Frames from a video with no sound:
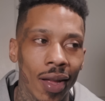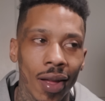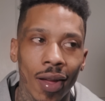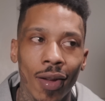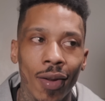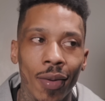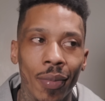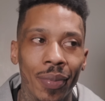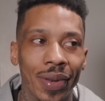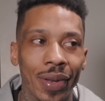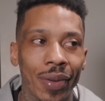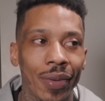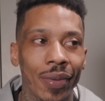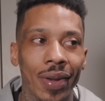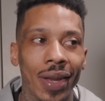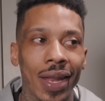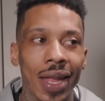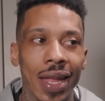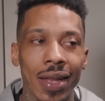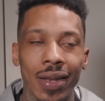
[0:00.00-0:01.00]
I don't be
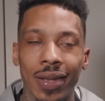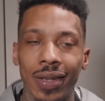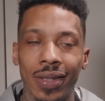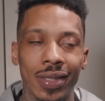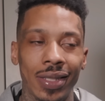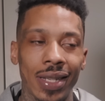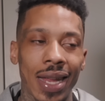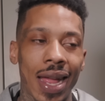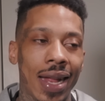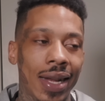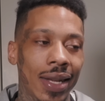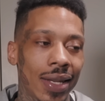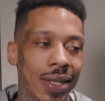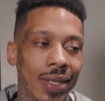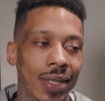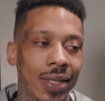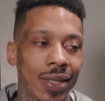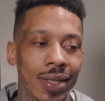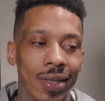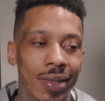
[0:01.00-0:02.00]
on that chocolate.
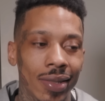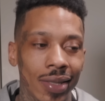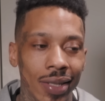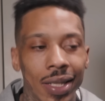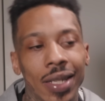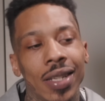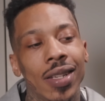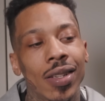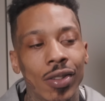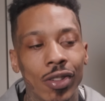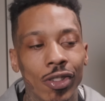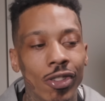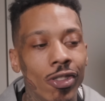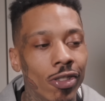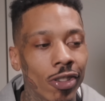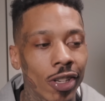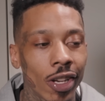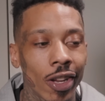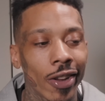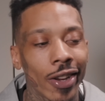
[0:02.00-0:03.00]
He, he
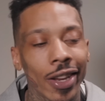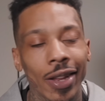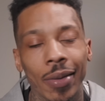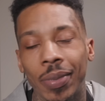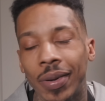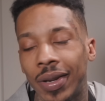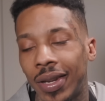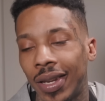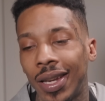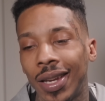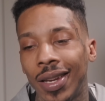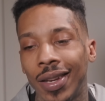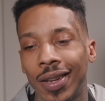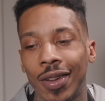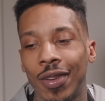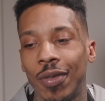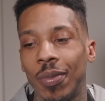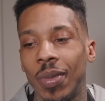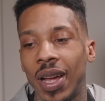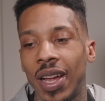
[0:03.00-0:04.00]
cool and all that, but he ain't
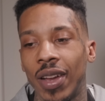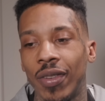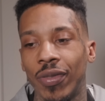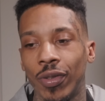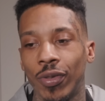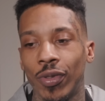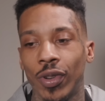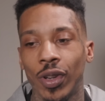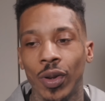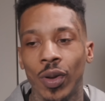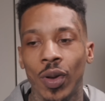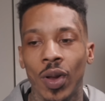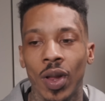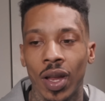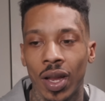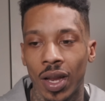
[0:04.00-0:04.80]
nobody for real.